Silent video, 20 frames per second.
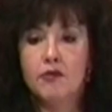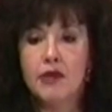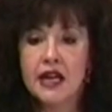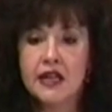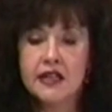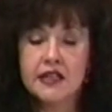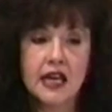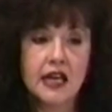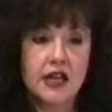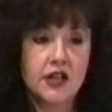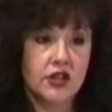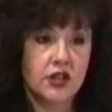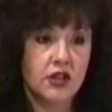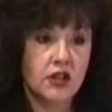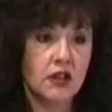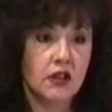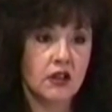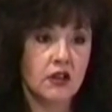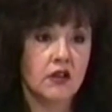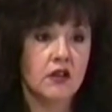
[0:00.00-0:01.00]

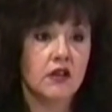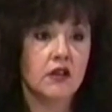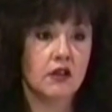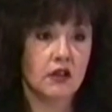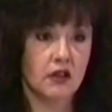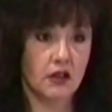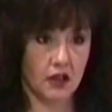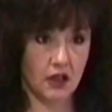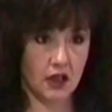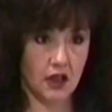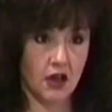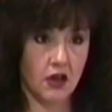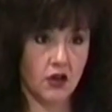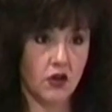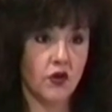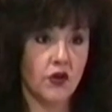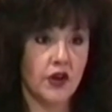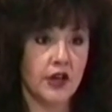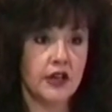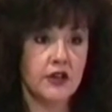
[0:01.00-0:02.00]
Meditation,
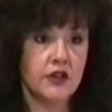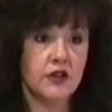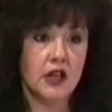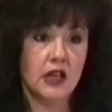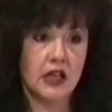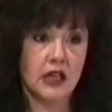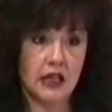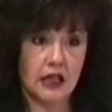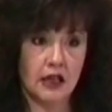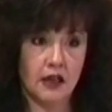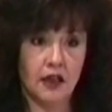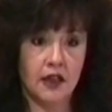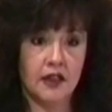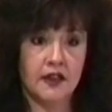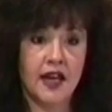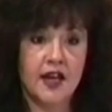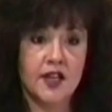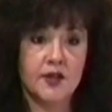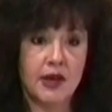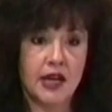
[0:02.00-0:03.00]
according to,
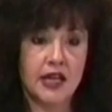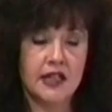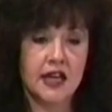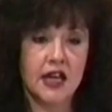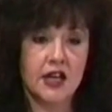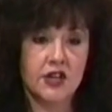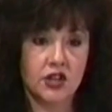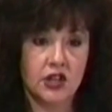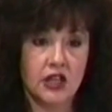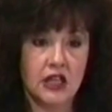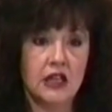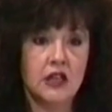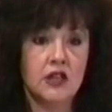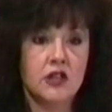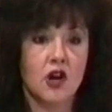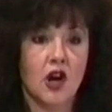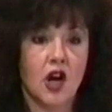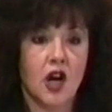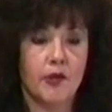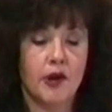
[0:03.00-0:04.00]
that is meditation
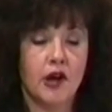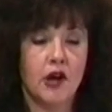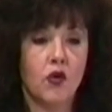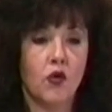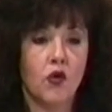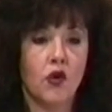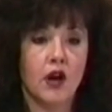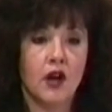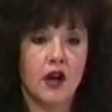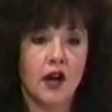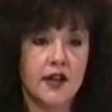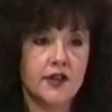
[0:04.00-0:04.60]
in Dharma, or